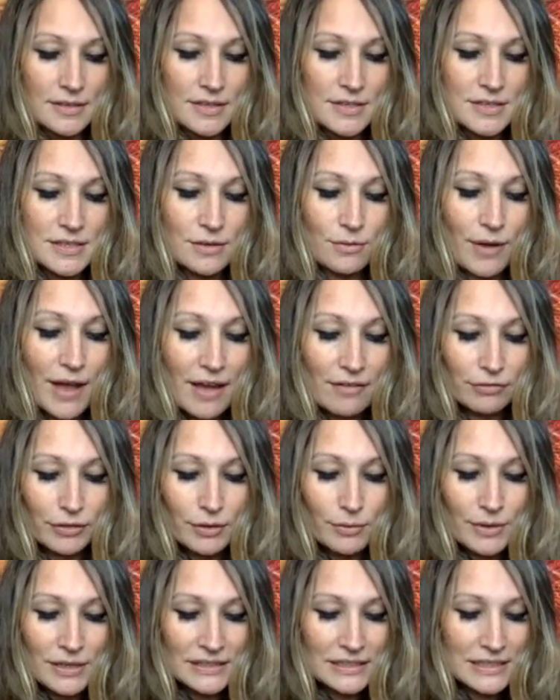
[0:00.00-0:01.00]
So
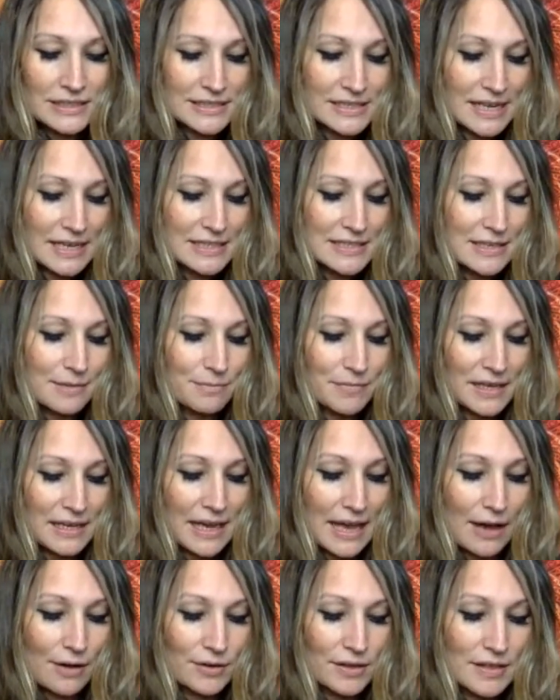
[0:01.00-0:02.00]
everyone can take something
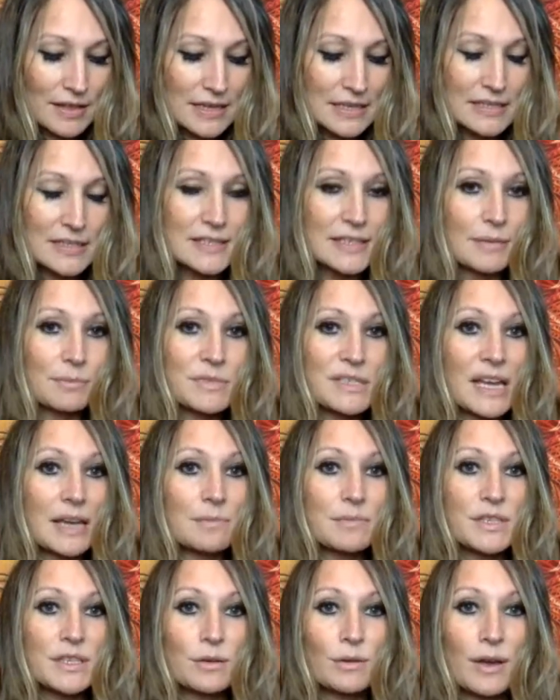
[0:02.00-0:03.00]
out of this.
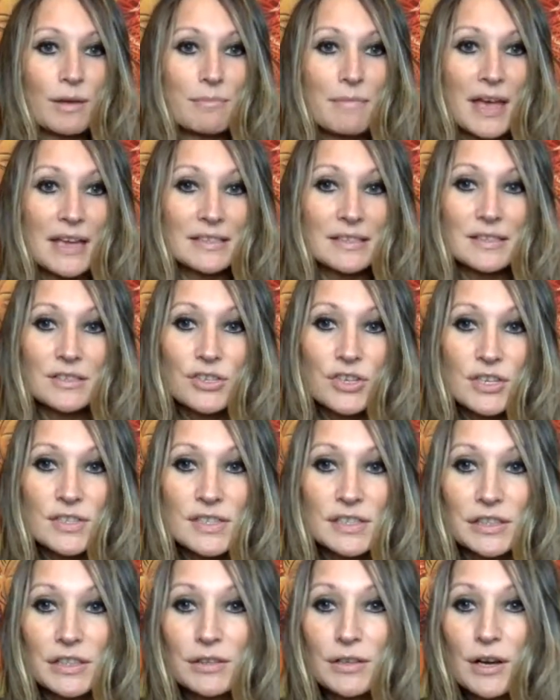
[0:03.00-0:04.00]
Sometimes you get messages
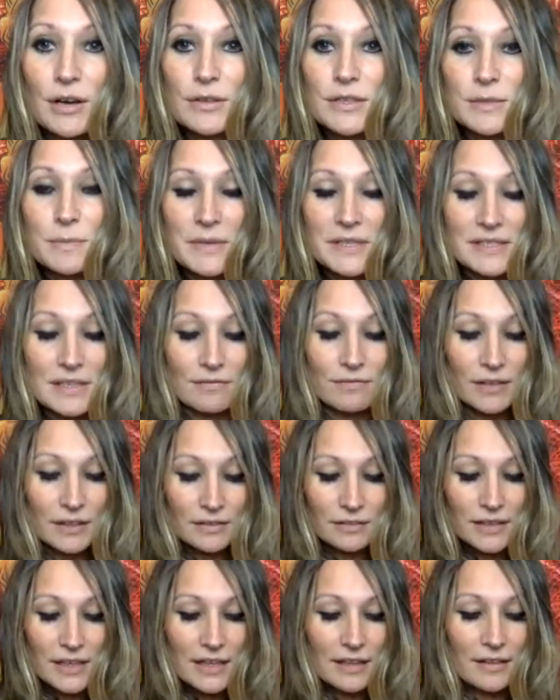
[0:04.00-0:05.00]
and
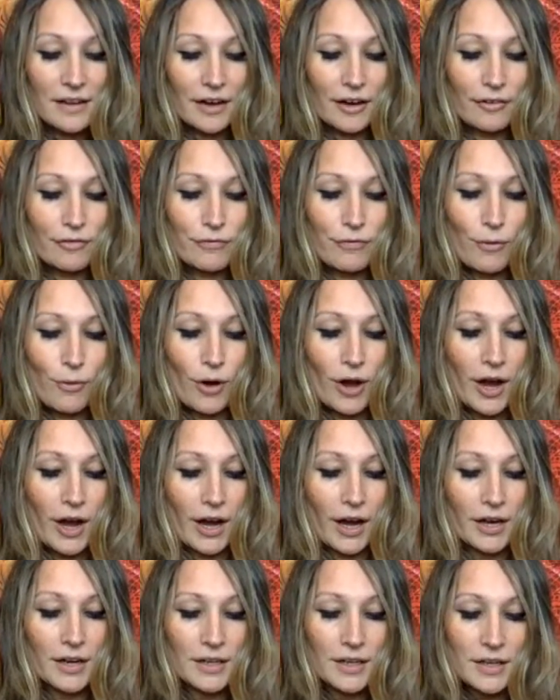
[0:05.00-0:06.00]
specifically they're
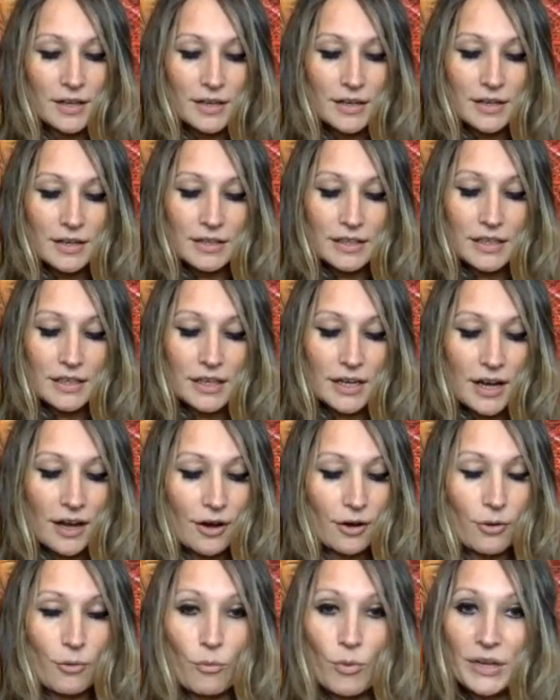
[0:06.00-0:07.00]
for,
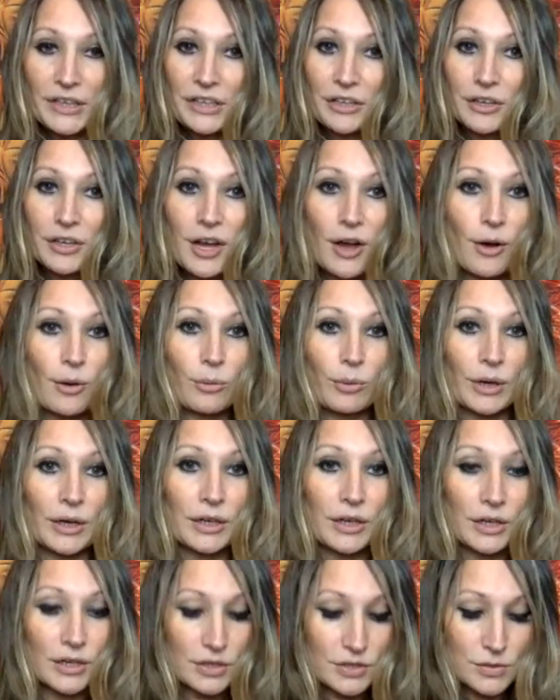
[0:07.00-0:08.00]
one of your
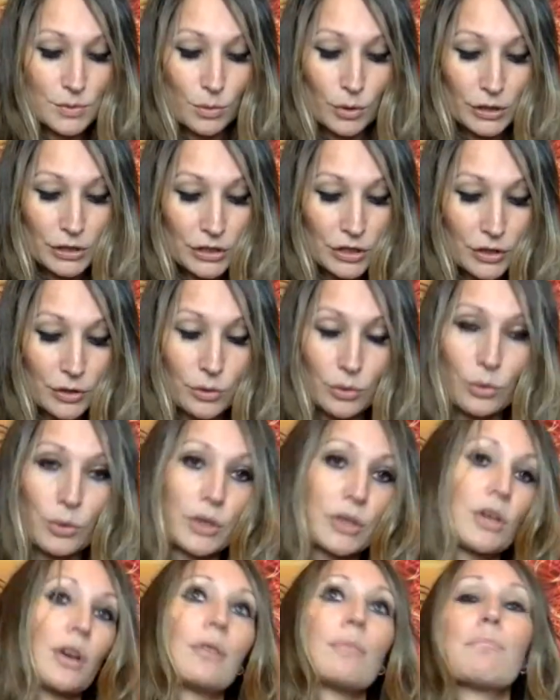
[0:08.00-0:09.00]
coworkers or you or
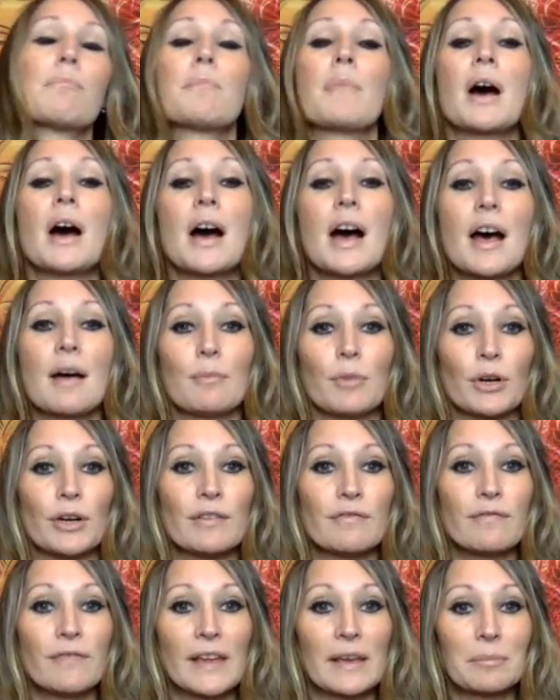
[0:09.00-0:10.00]
your mom or a
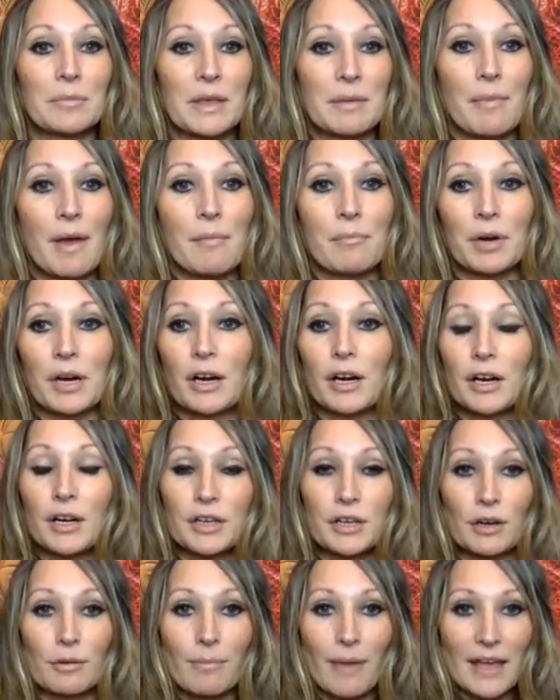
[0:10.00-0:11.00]
family member or
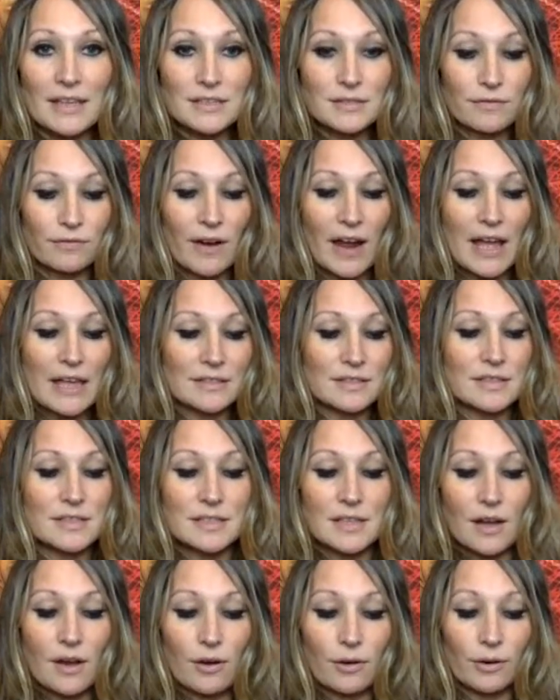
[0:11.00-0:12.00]
your best friend.
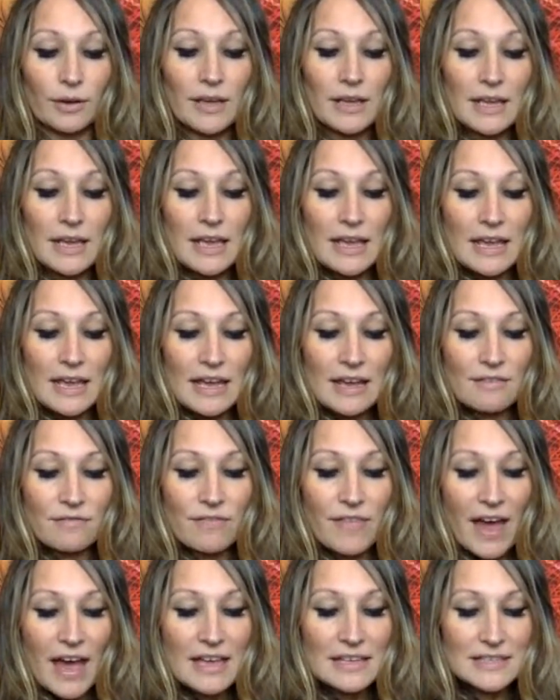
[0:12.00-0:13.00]
So if
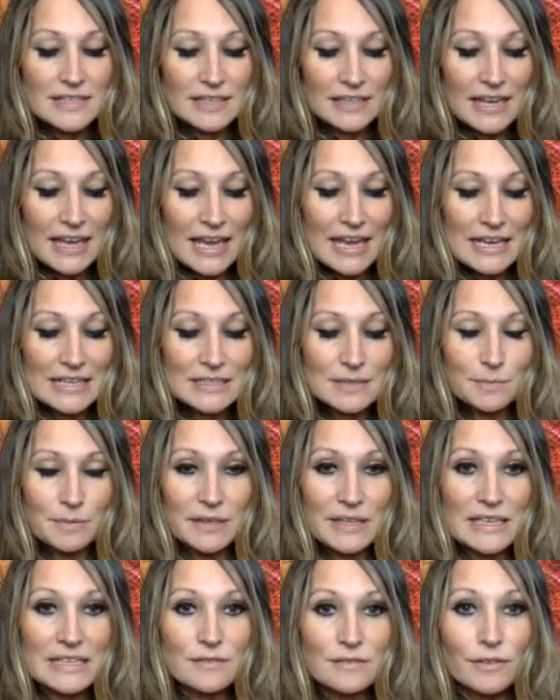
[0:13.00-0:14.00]
that is the case,
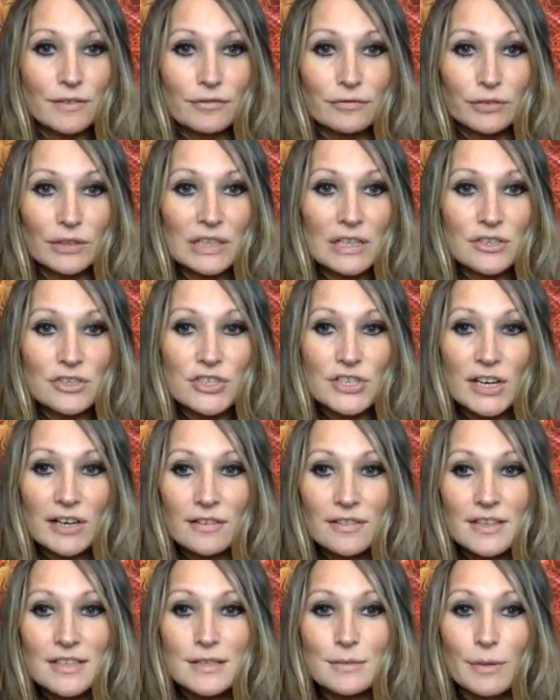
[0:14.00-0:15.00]
please feel free to share
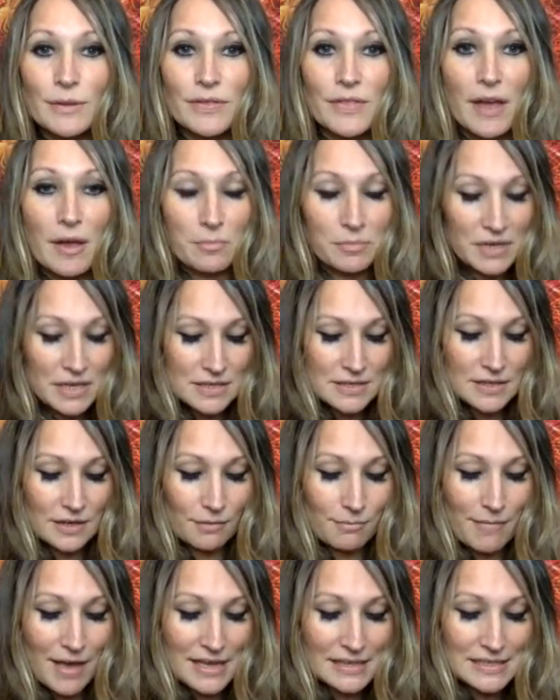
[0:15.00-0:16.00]
this with them, because they're
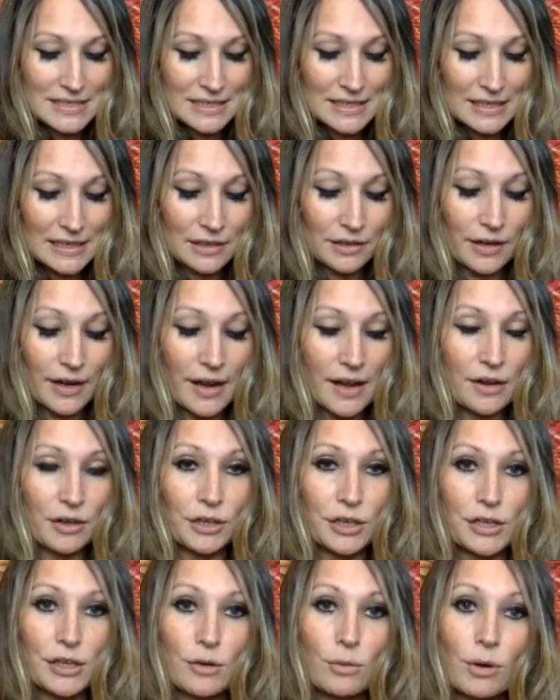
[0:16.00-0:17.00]
meant to hear it, or
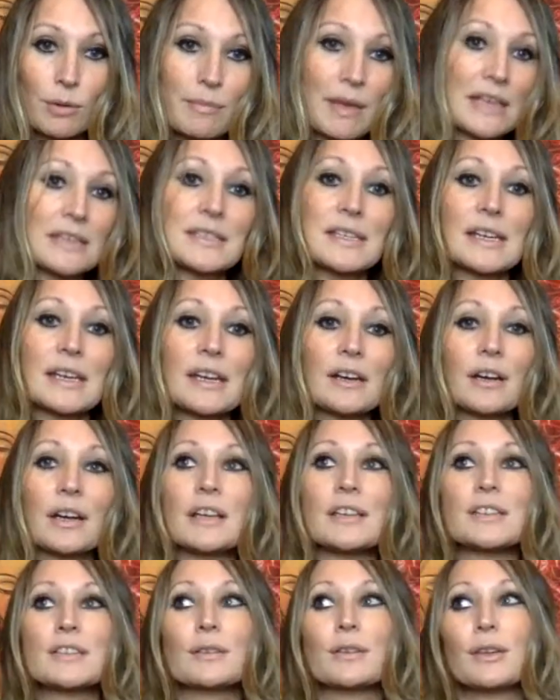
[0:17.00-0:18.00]
you are meant to hear
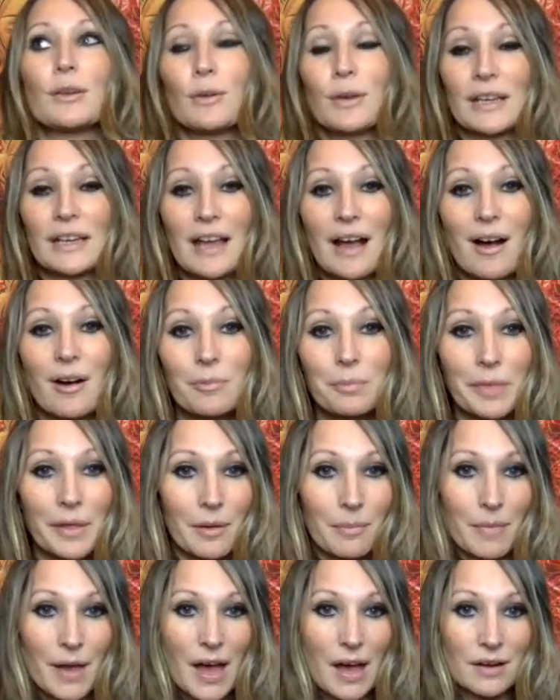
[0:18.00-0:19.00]
it, so you can help
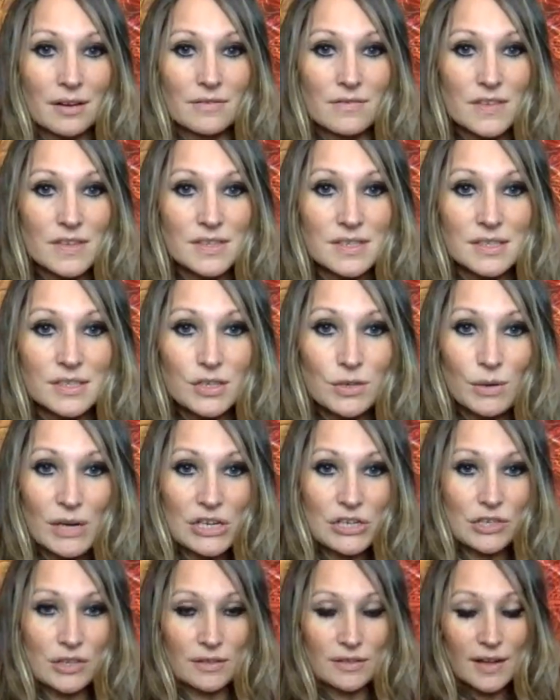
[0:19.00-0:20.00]
them out of the
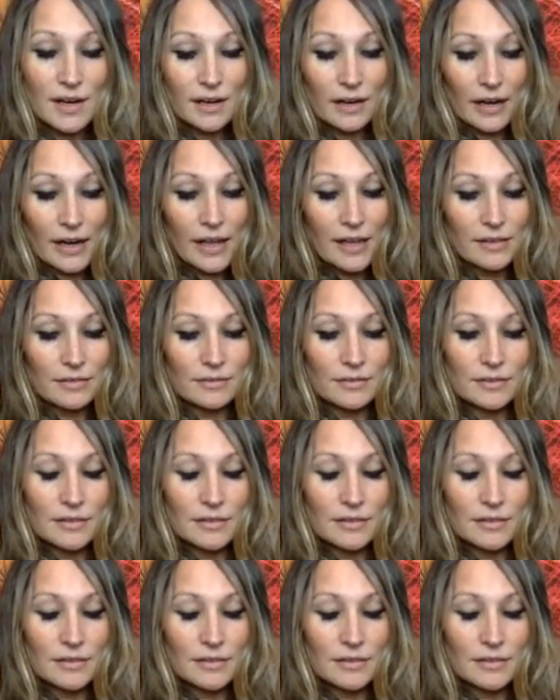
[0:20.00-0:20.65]
situation they're in.